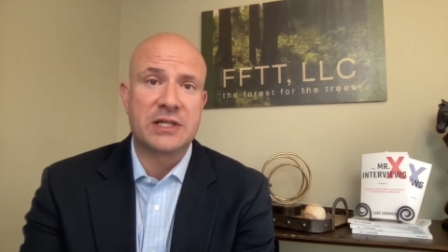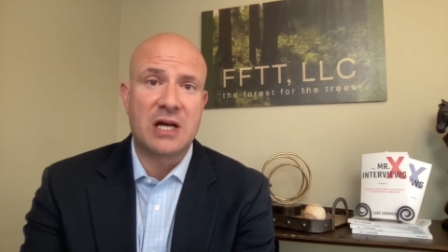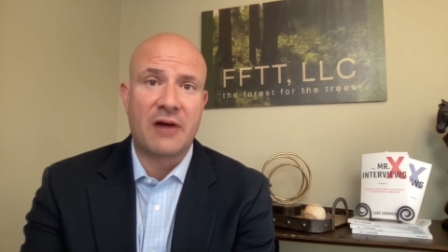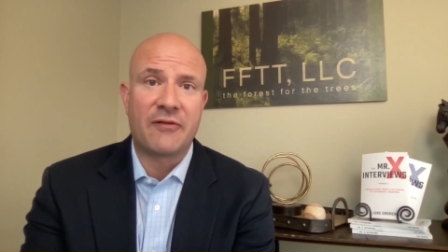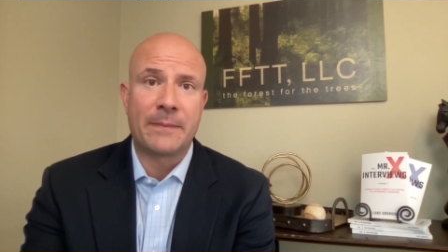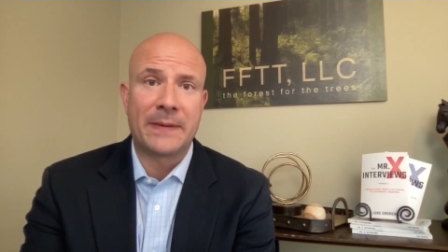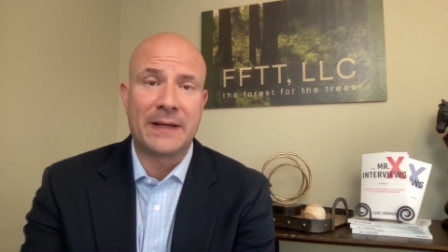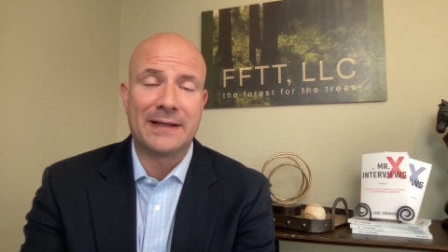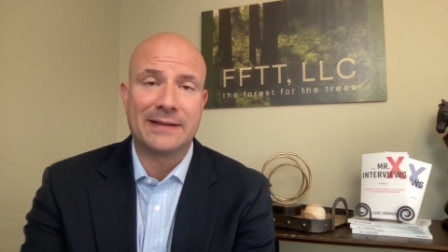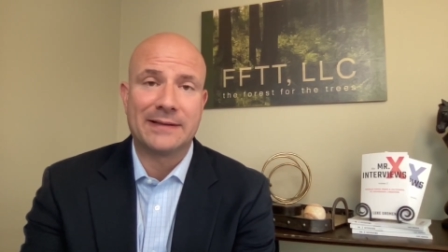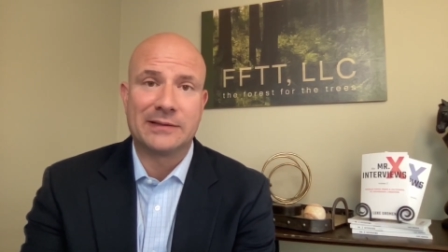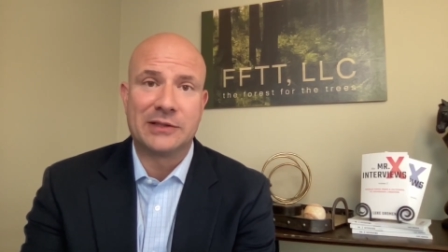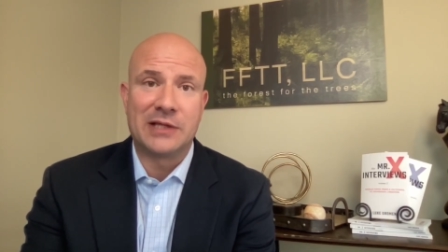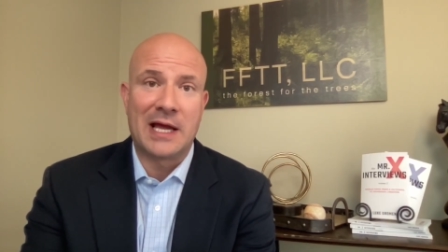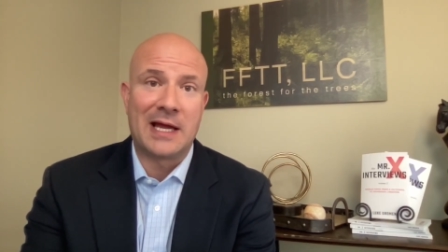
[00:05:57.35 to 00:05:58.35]
government,
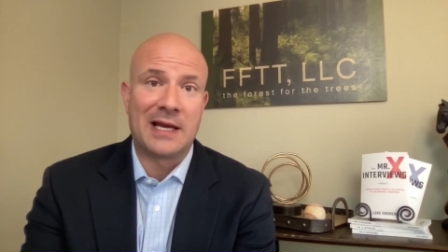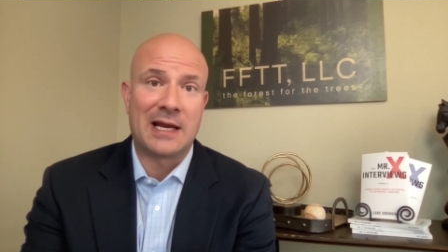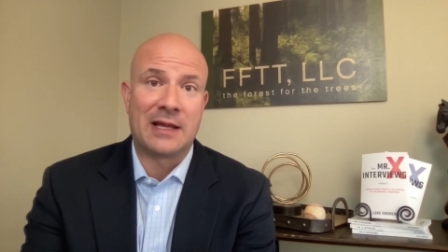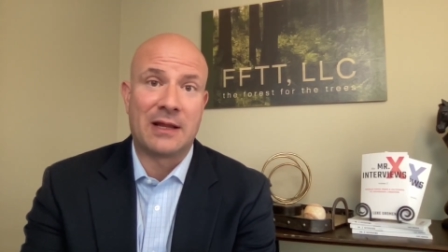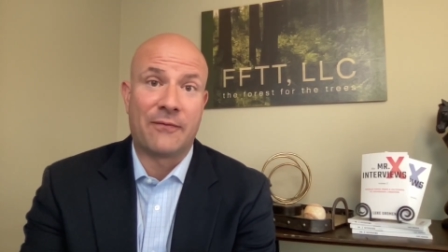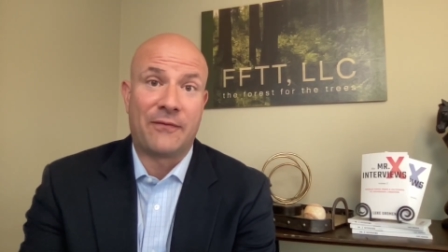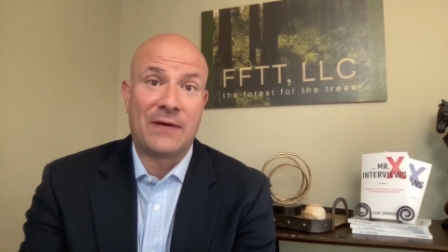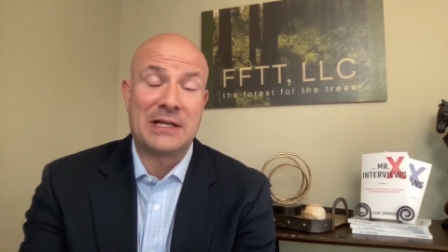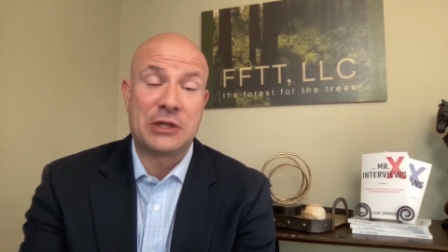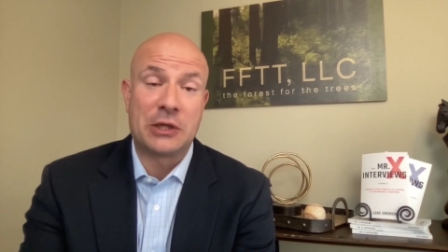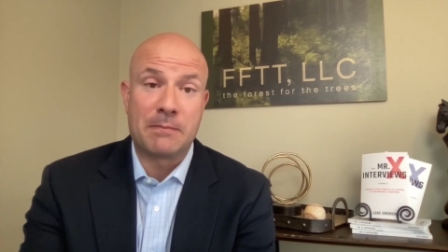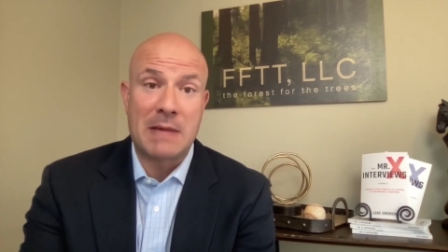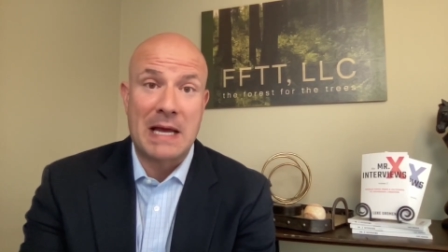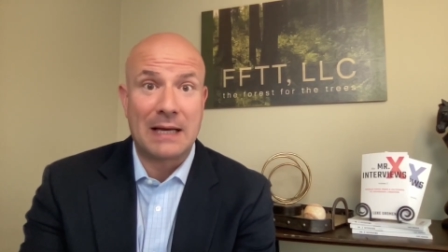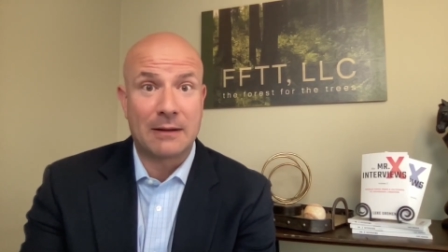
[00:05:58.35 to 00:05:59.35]
and and the Fed could
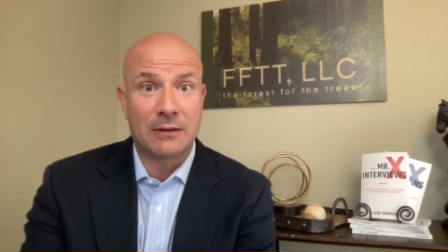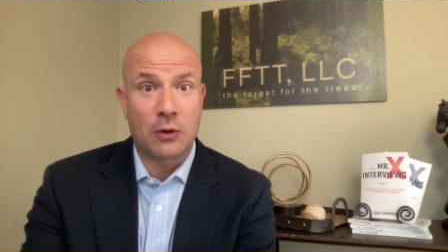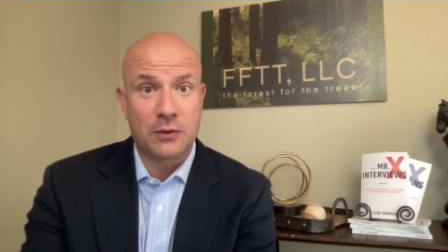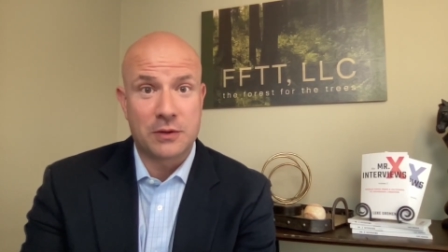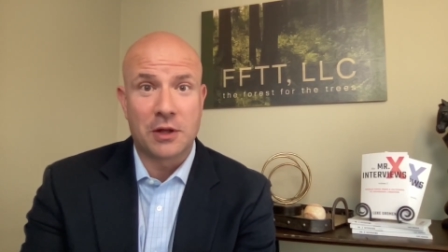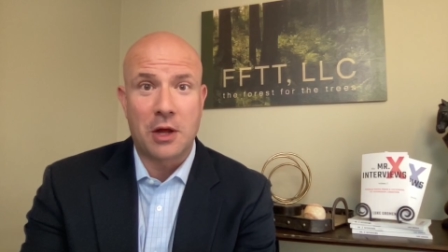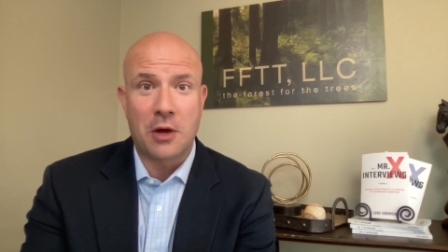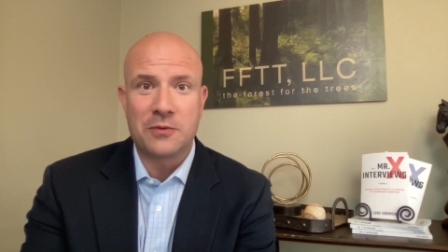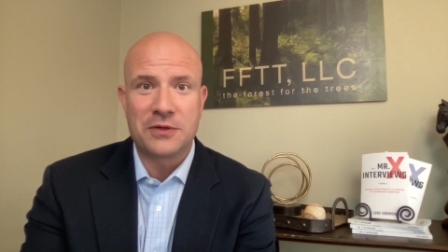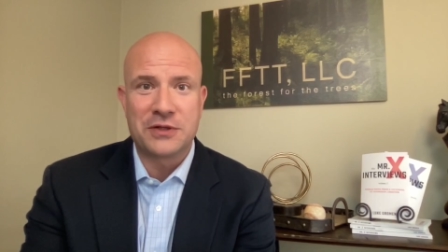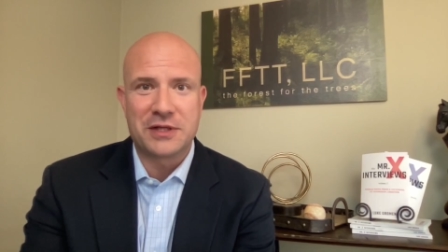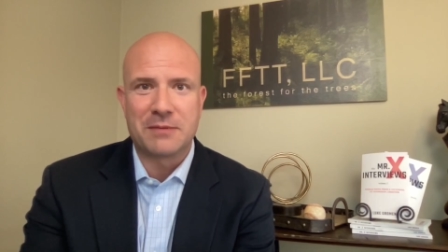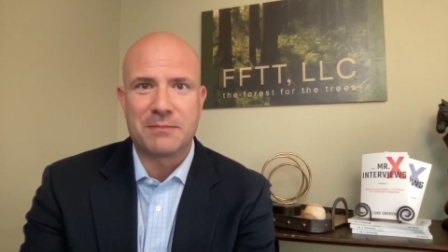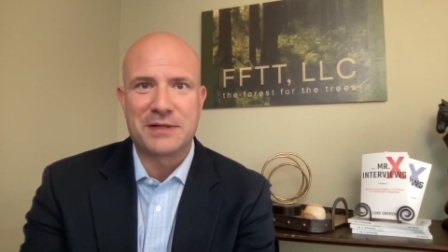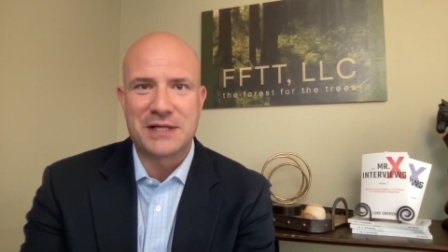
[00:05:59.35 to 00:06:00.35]
make those loans
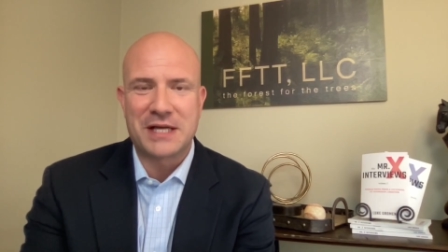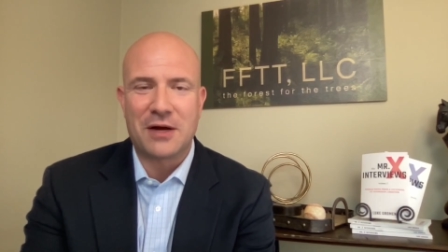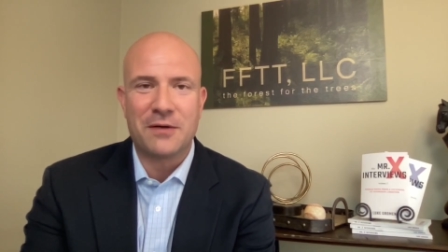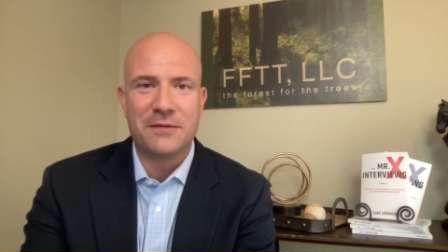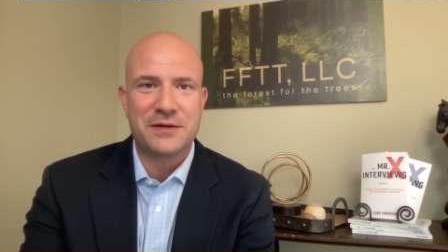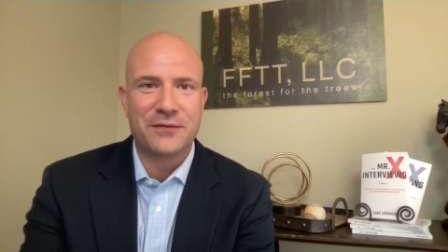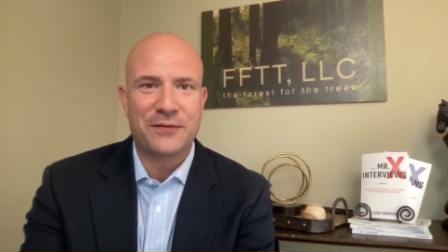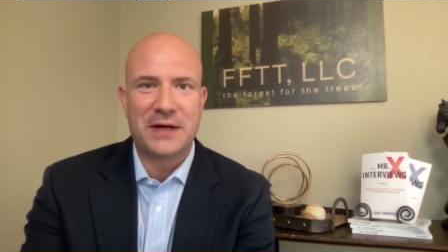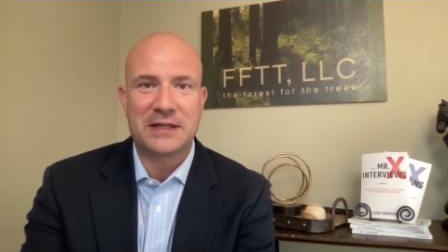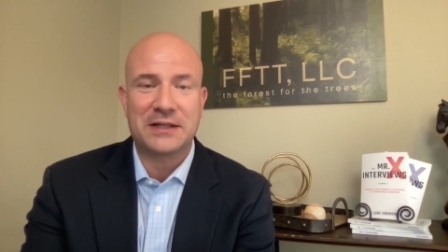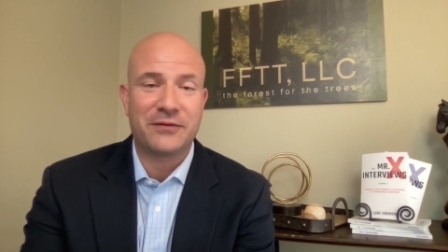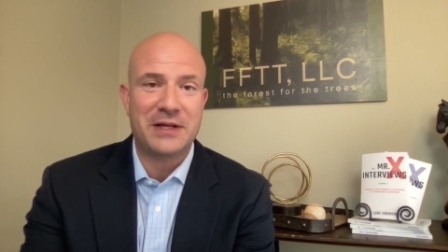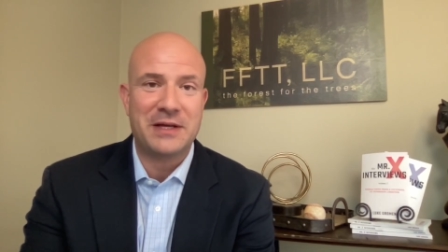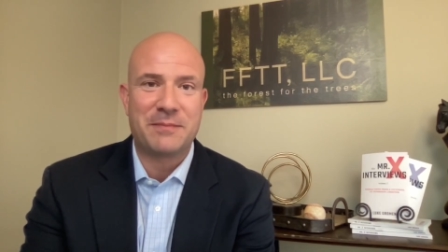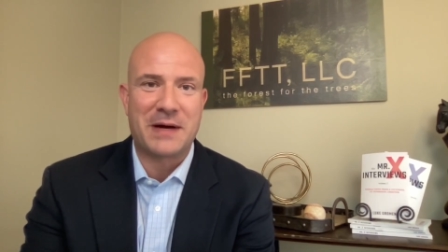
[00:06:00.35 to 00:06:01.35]
themselves
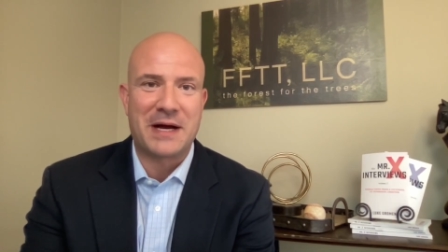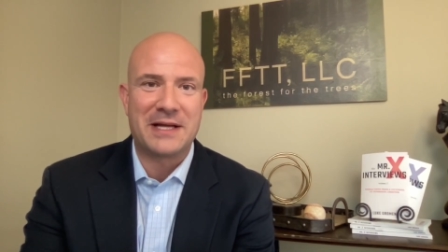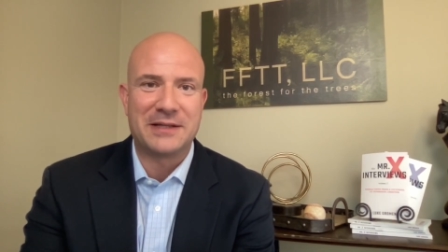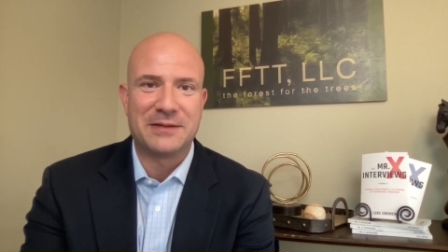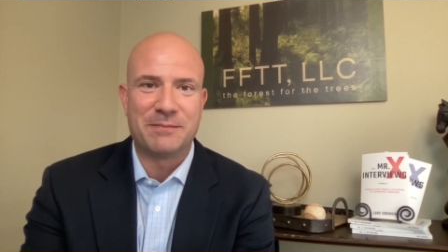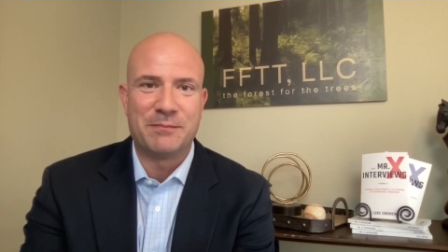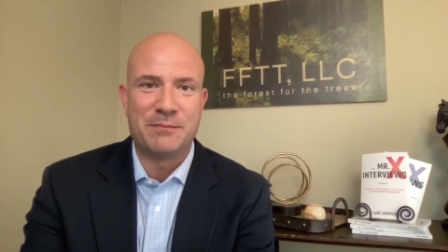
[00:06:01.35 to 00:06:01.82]
effectively by